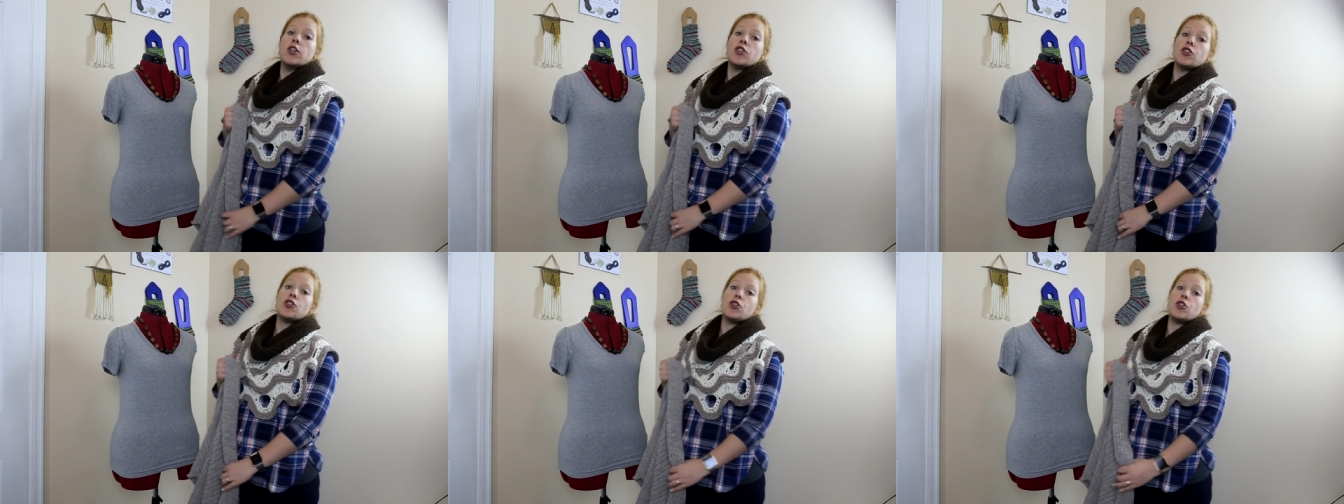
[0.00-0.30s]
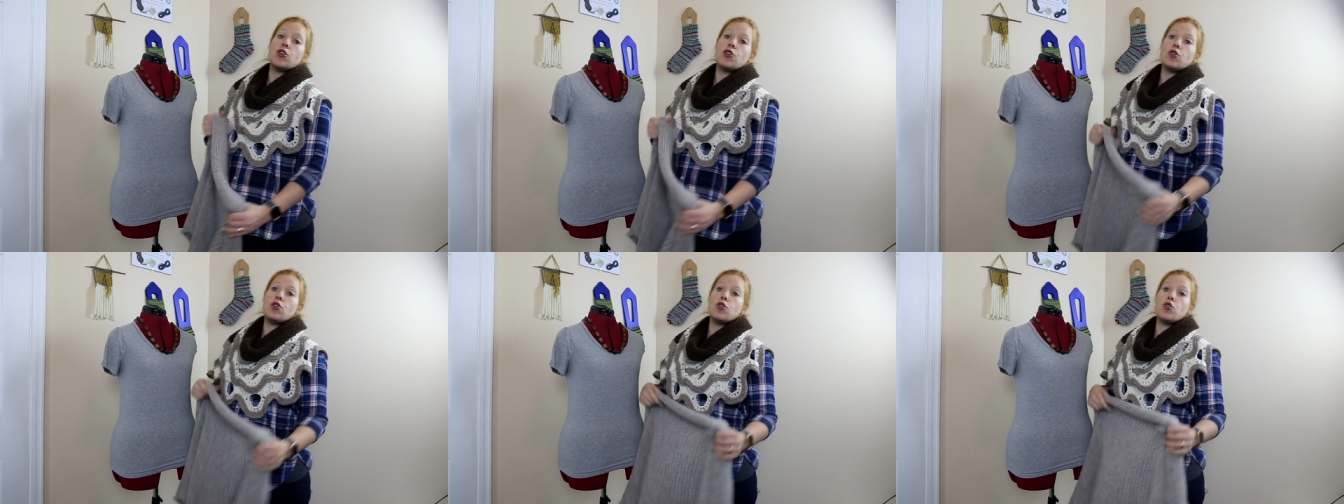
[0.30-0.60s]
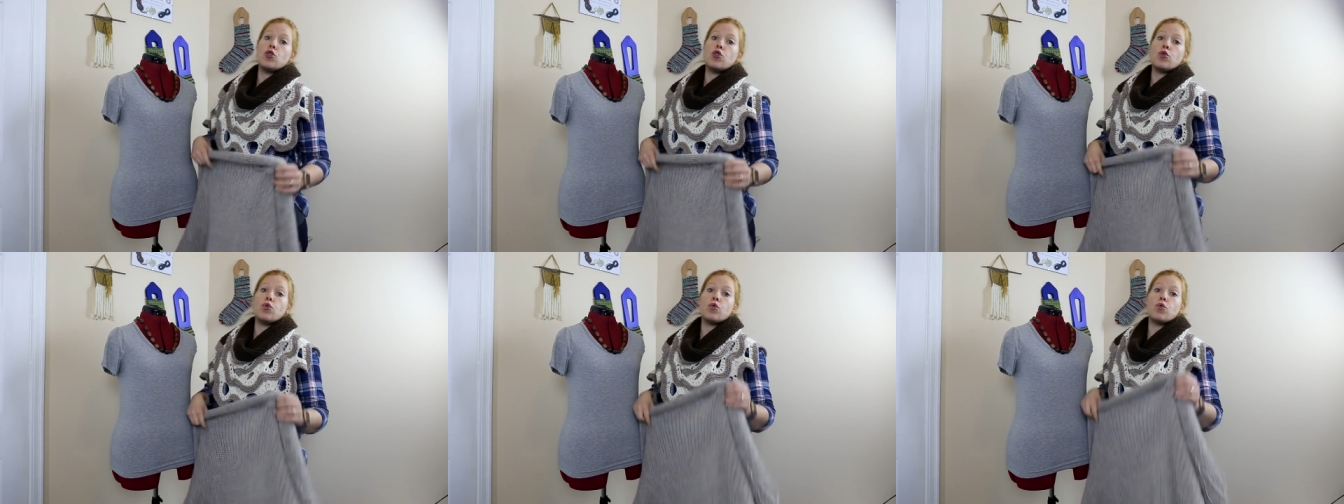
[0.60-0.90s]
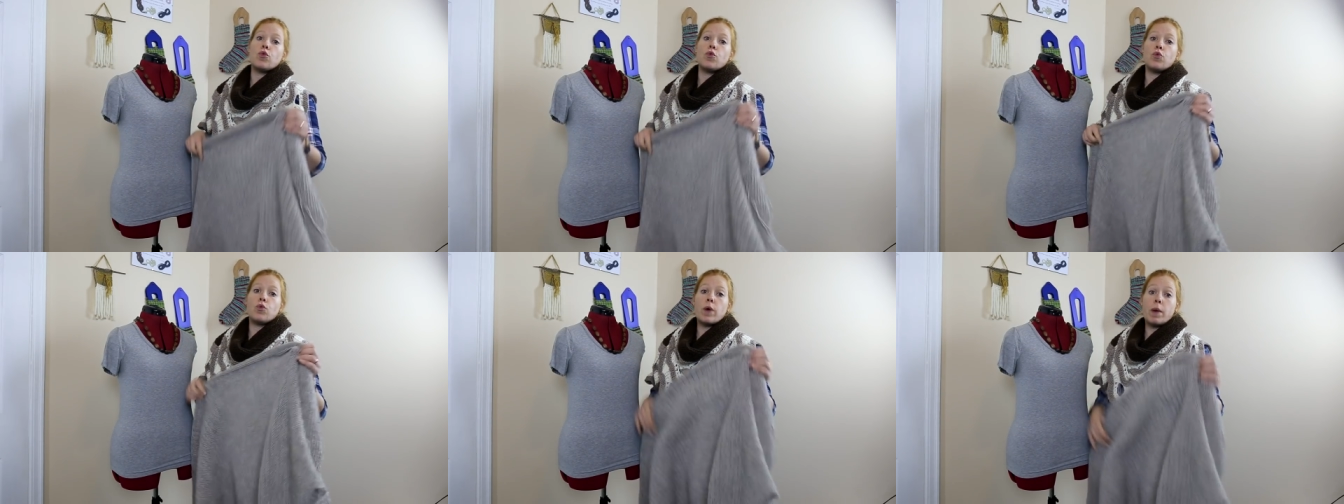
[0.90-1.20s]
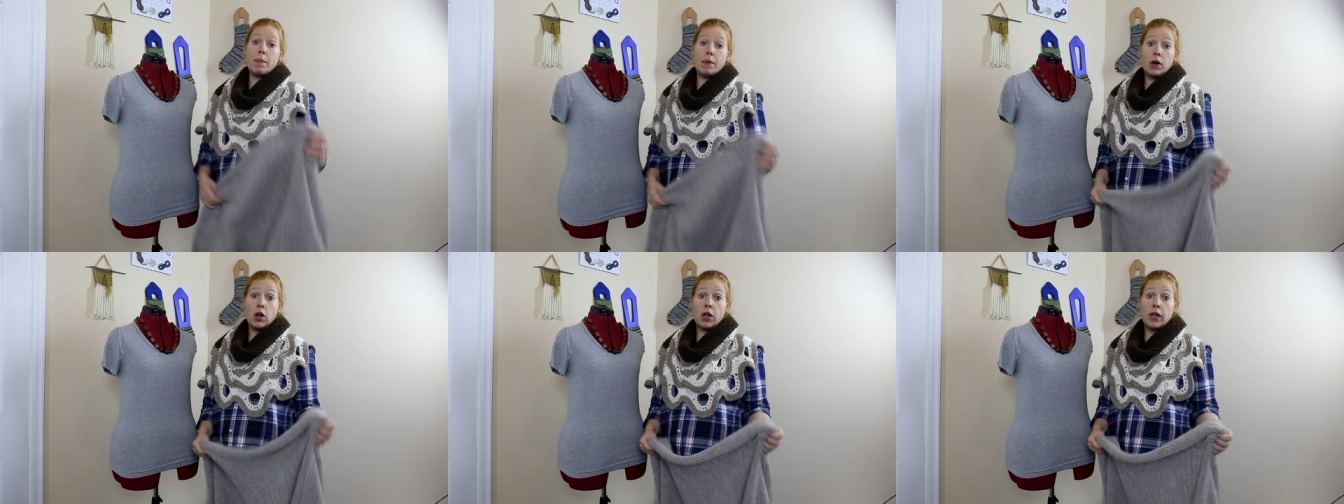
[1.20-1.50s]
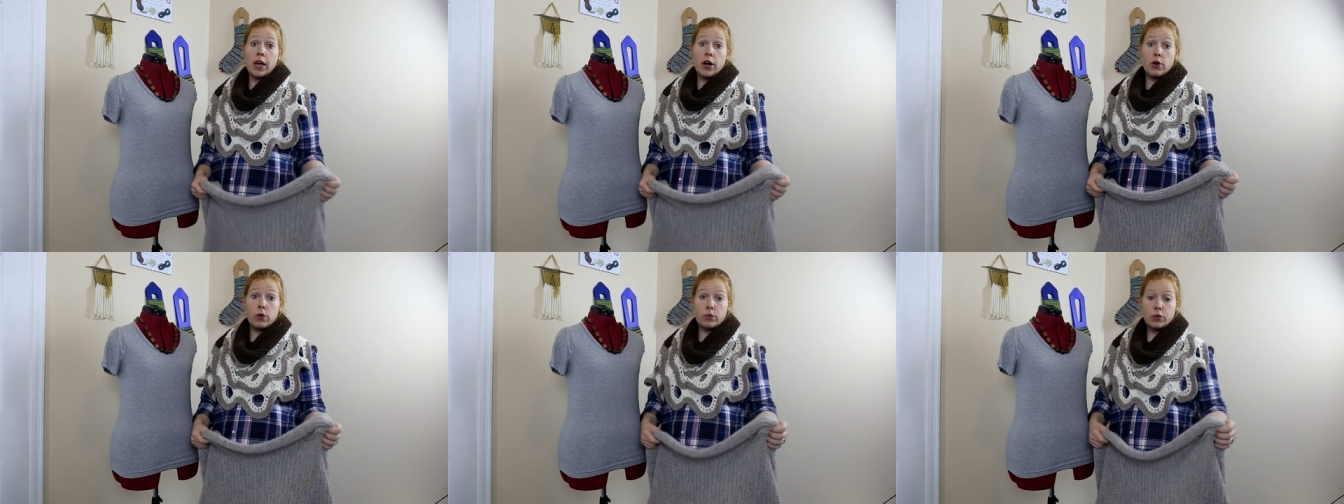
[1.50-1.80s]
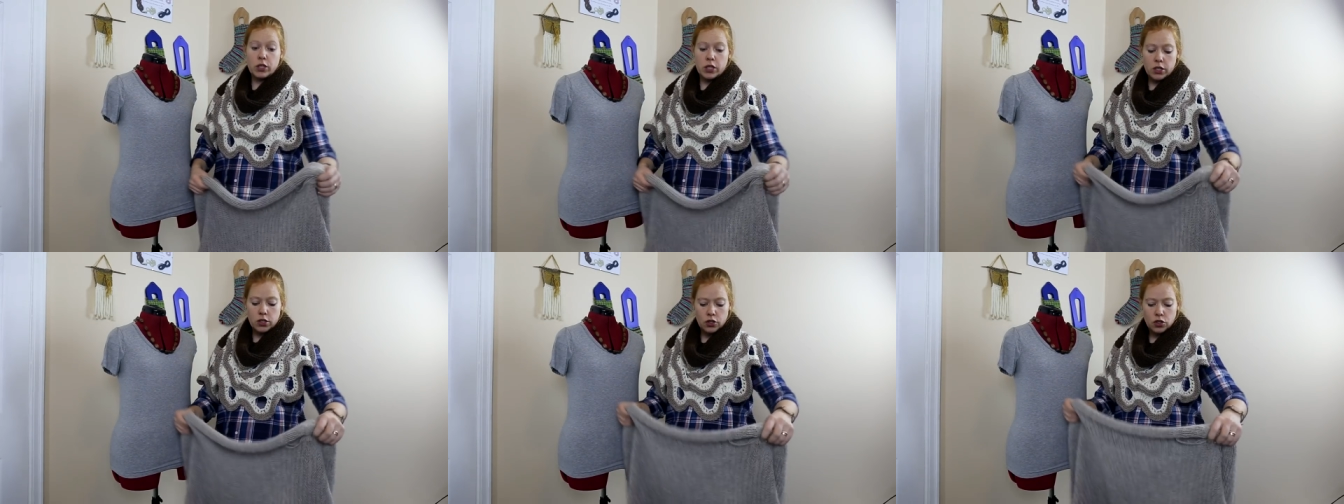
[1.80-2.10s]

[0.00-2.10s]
to rip it all out.